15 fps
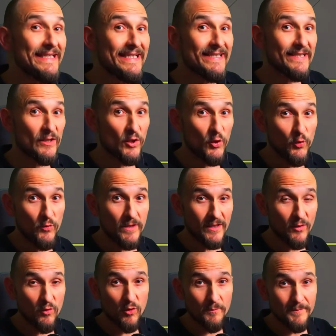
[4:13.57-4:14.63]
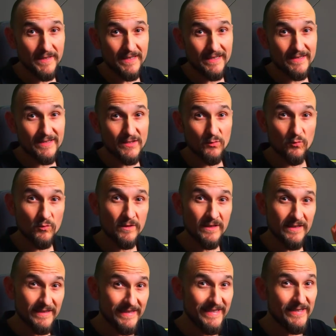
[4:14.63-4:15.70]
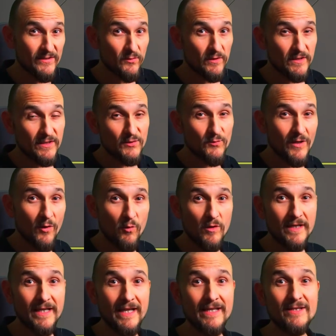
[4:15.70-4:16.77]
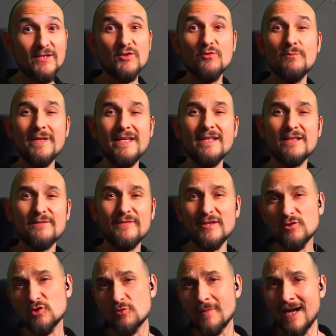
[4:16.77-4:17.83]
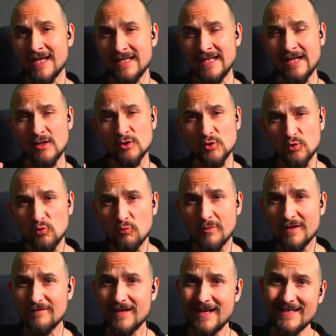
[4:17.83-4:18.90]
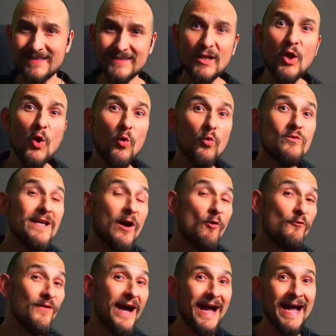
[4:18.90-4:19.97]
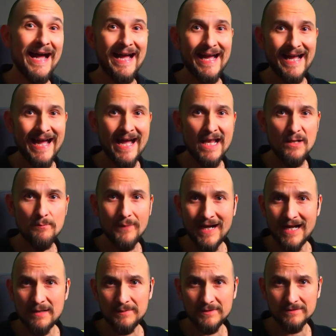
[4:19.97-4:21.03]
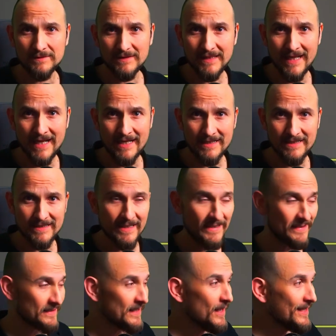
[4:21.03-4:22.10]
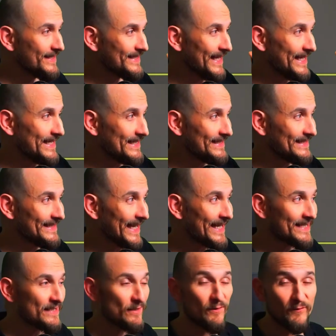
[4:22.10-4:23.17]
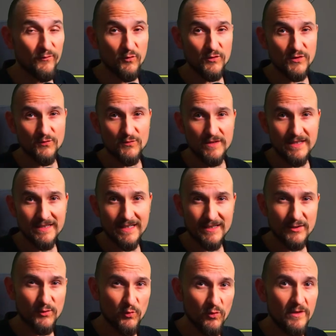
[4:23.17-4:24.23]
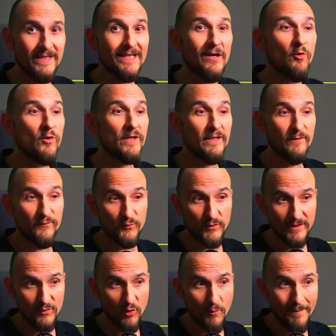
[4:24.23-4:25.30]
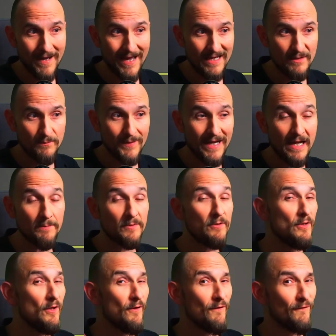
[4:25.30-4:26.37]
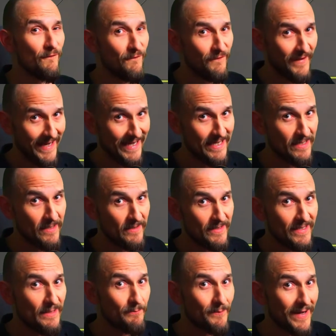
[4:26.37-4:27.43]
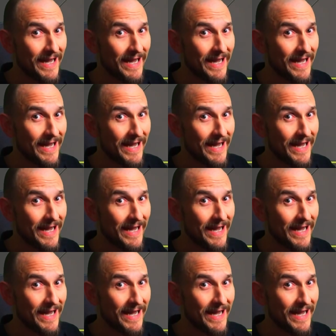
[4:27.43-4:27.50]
and this bait combination, you should also know it, at least if you have already been at the Artuba and fished for short-headed barbel, because that of course also works here for the normal barbel, if the barbel just feels like it.